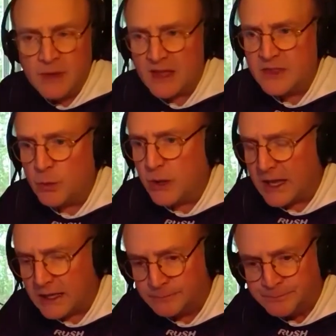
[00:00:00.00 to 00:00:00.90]
I think we
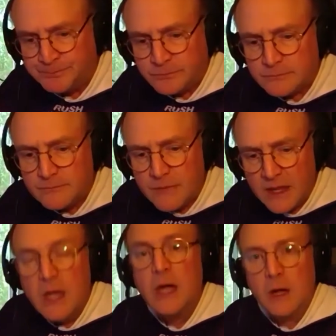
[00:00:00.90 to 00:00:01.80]
had,
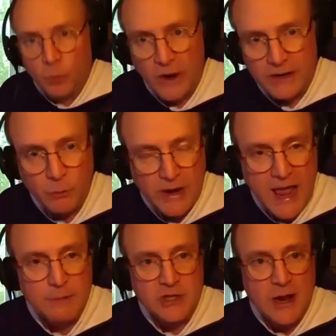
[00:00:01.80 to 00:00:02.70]
when
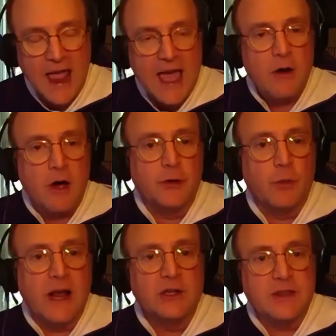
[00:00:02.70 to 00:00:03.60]
Amazon had author
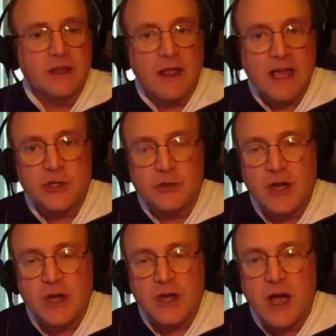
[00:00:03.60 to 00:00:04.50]
ranks, I think last year's
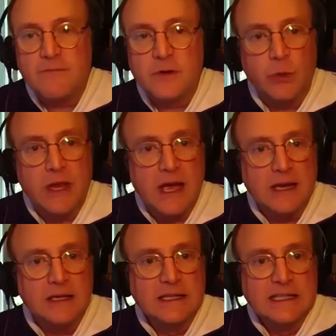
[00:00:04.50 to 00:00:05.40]
conference we had